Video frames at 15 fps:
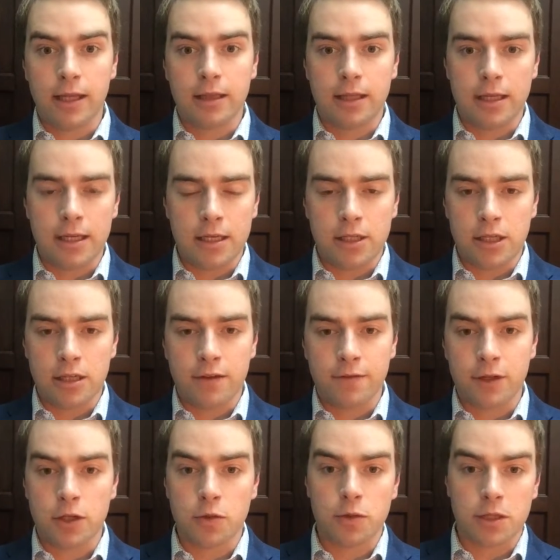each
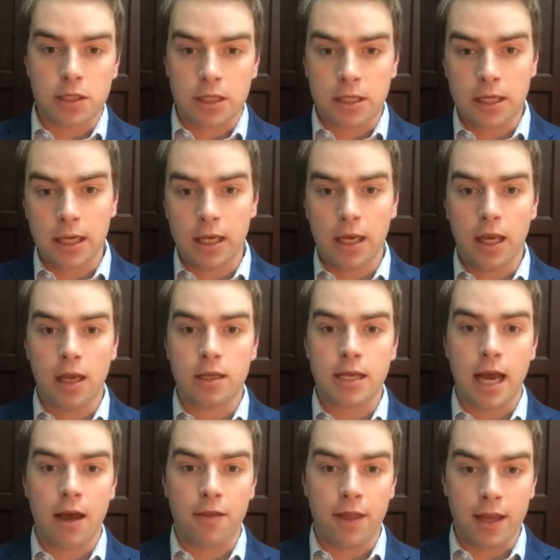individual skills,
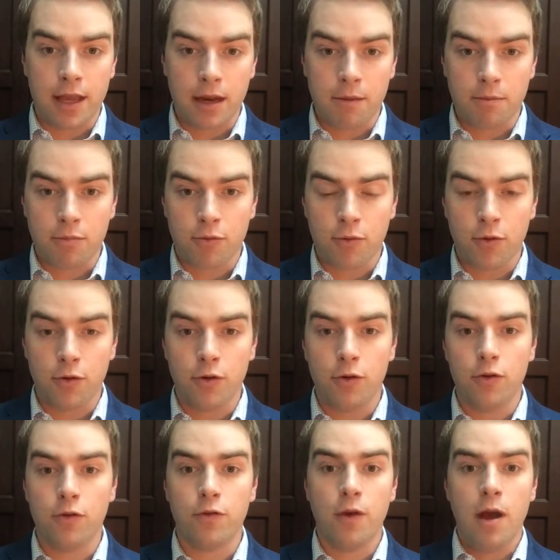how they can
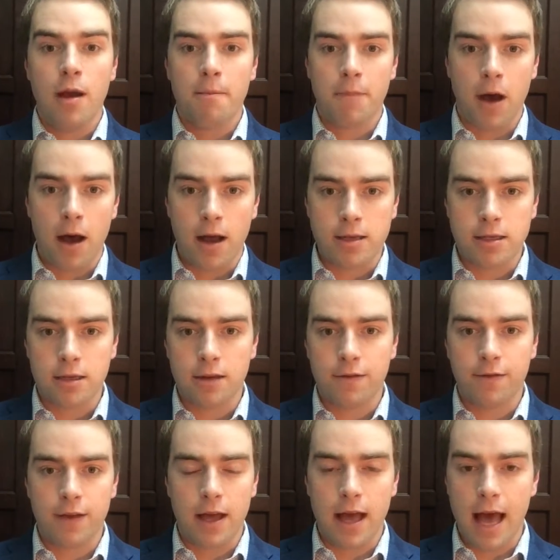improve,
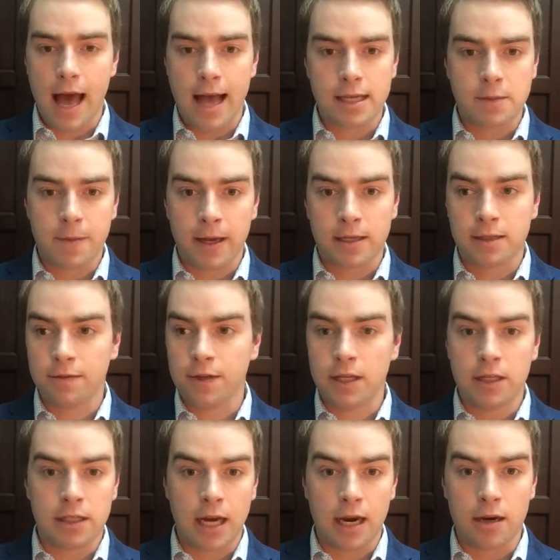positive aspects of the
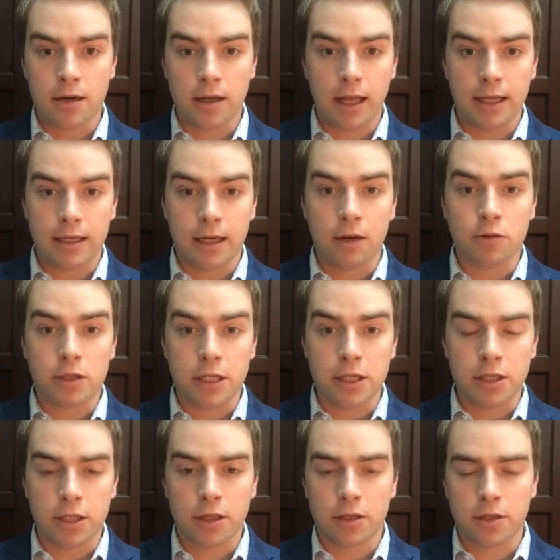entire,
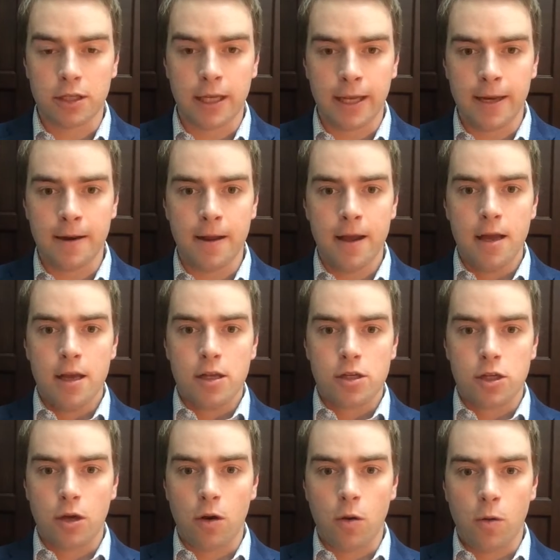teaching their kid.
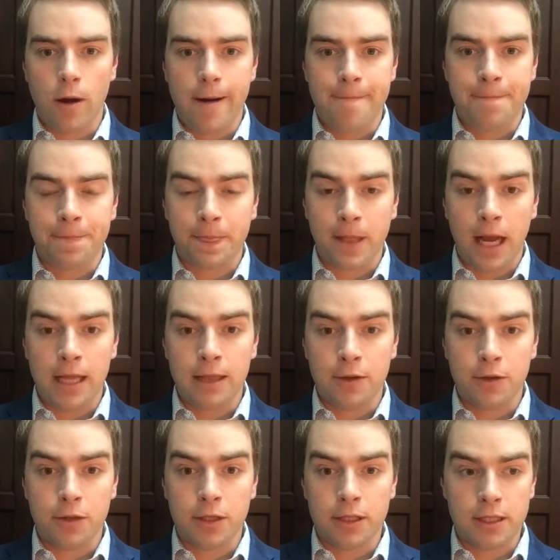So I
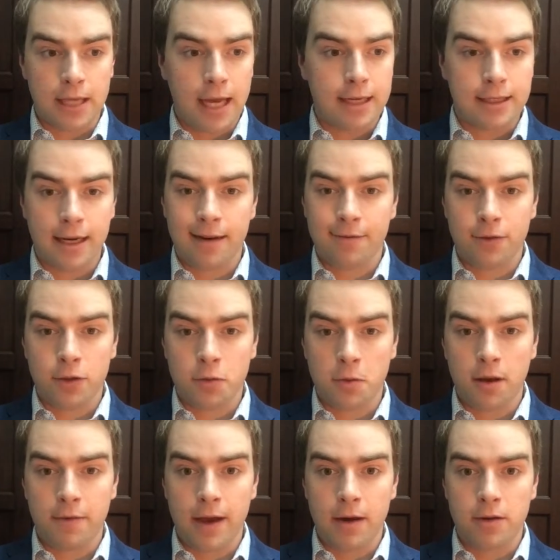literally sat down for
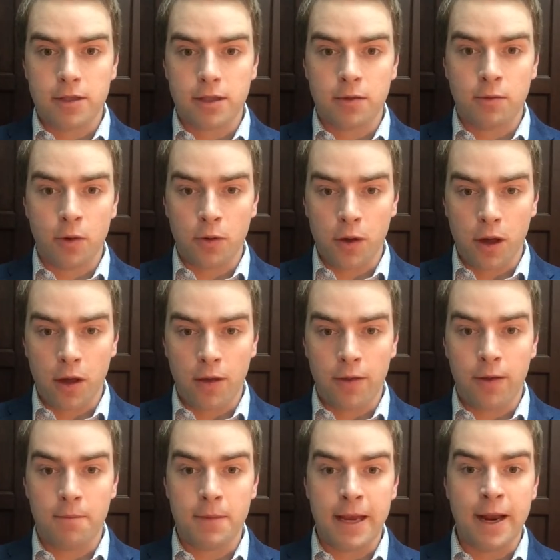12 hours and wrote
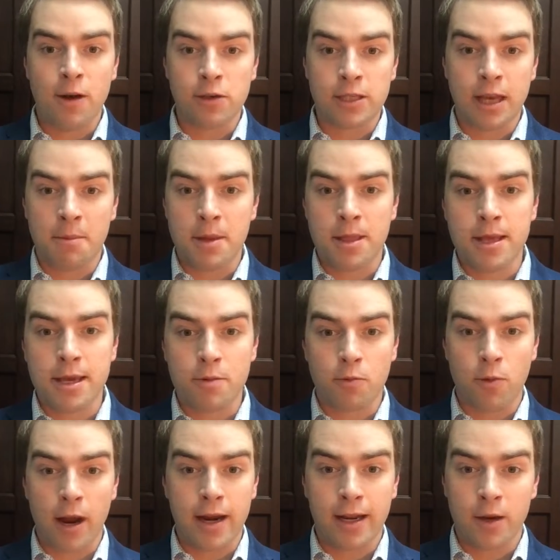all of them. Some of the
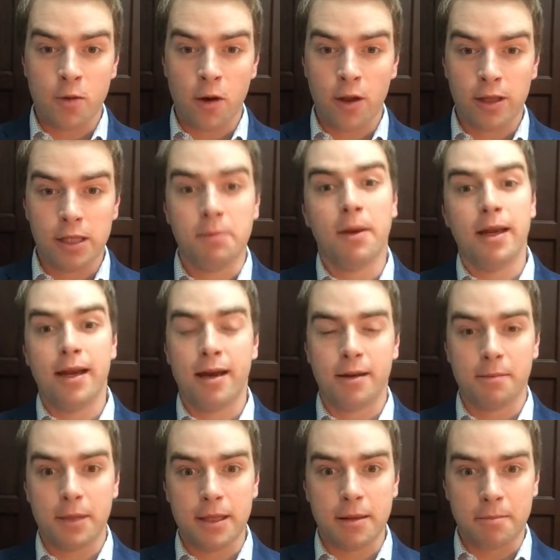writing quality might not
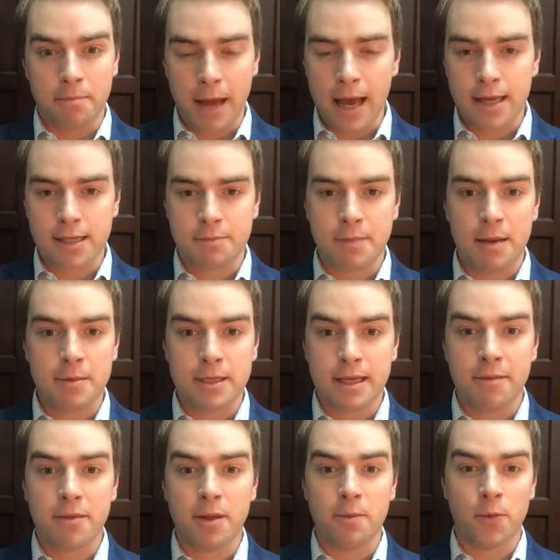have been the best. Maybe
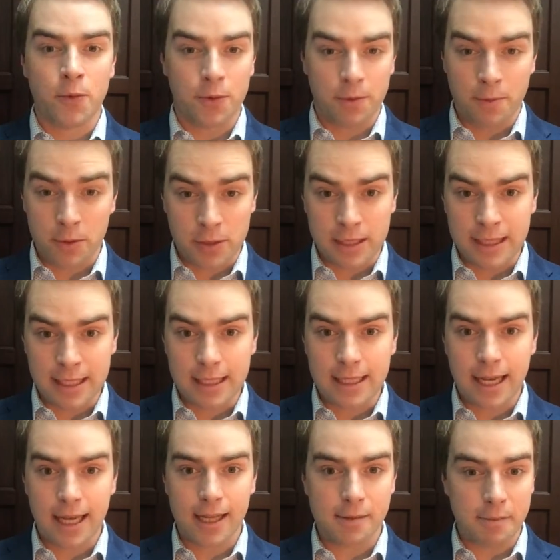some of them were the most
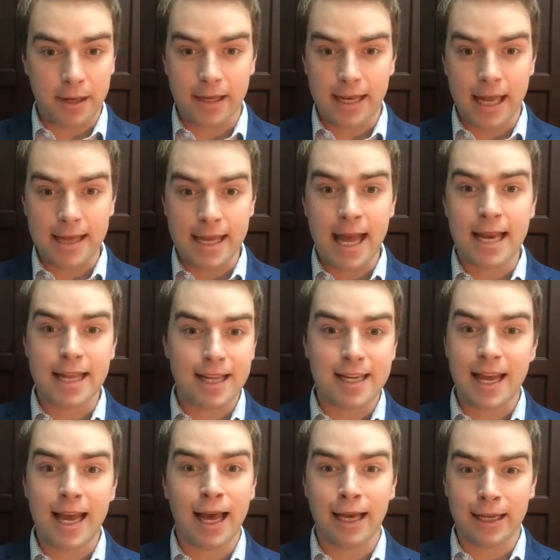detailed, but at the end of the
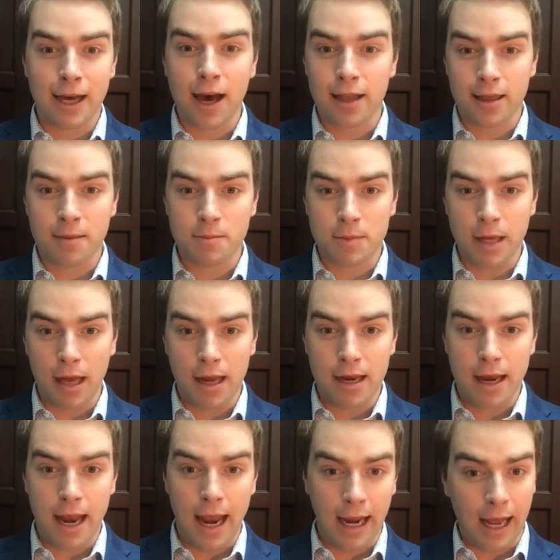day, I got them
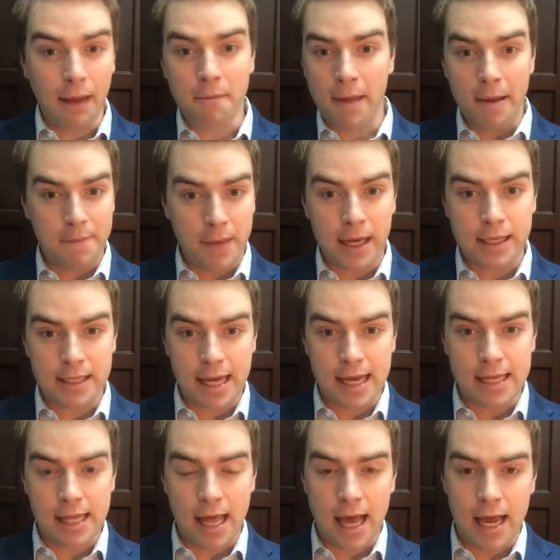done and I met my
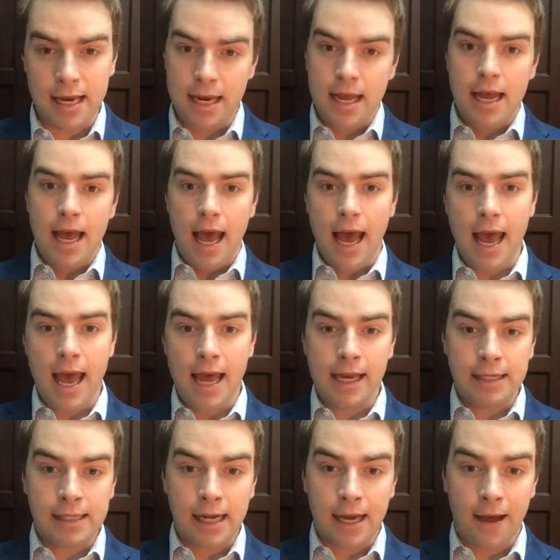deadline,
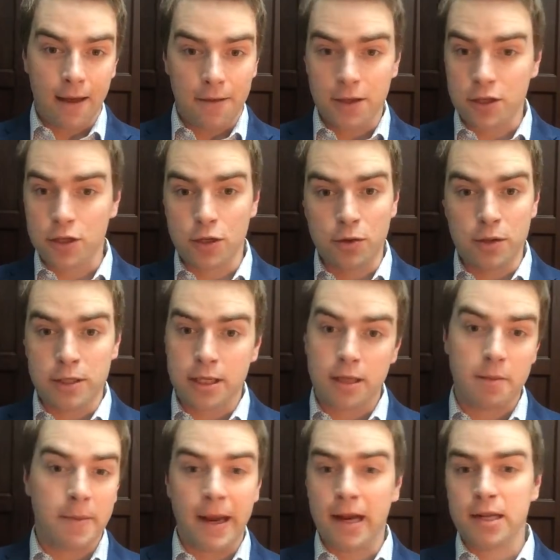and the students and
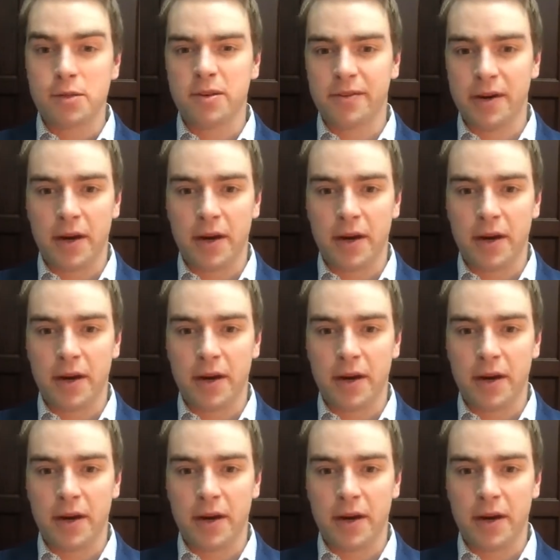the parents were